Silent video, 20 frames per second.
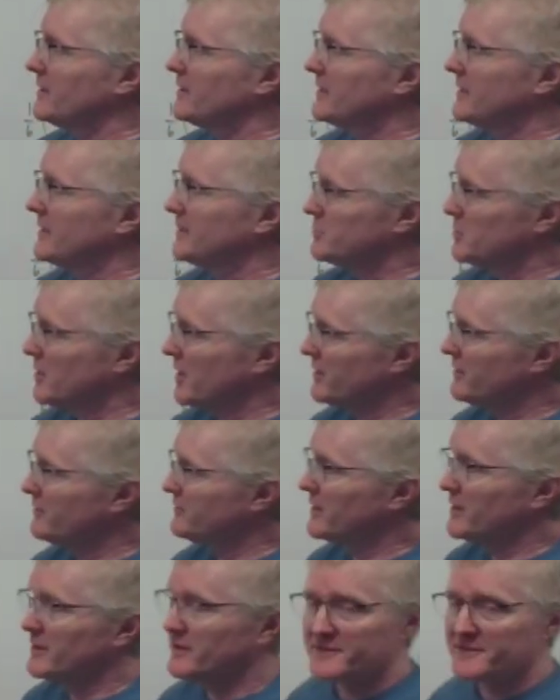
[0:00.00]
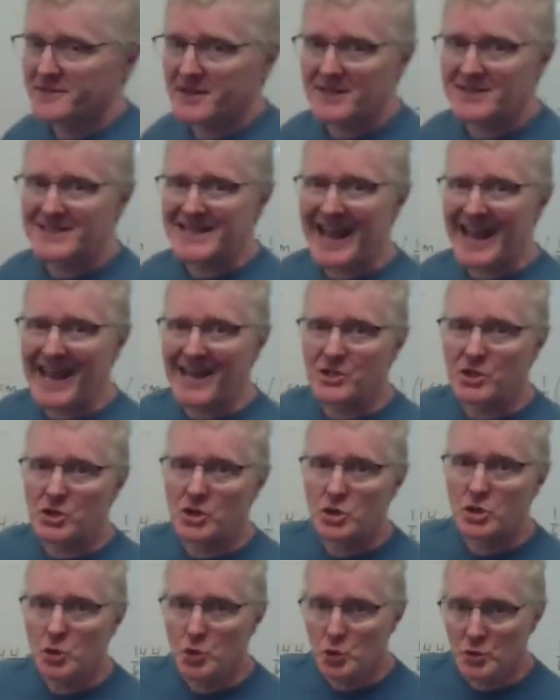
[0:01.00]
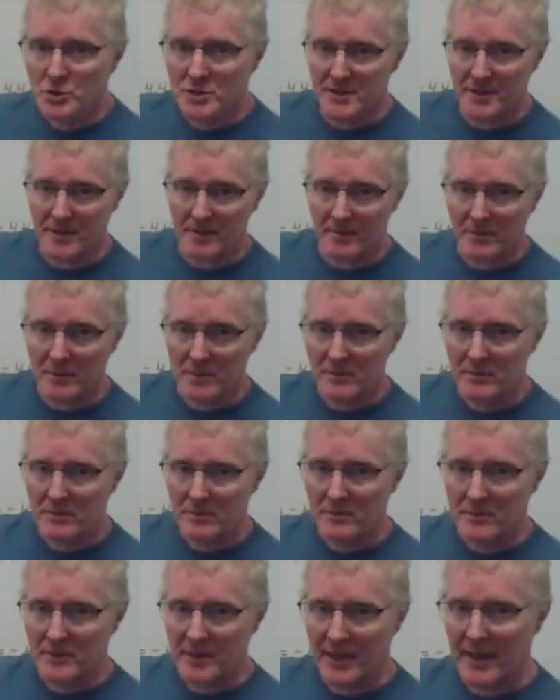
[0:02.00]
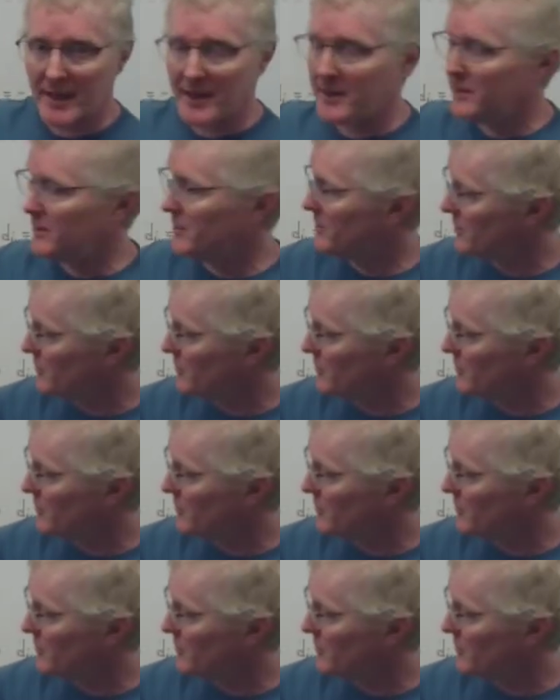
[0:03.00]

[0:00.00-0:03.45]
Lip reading: Keep track of your negative signs and use them. Okay?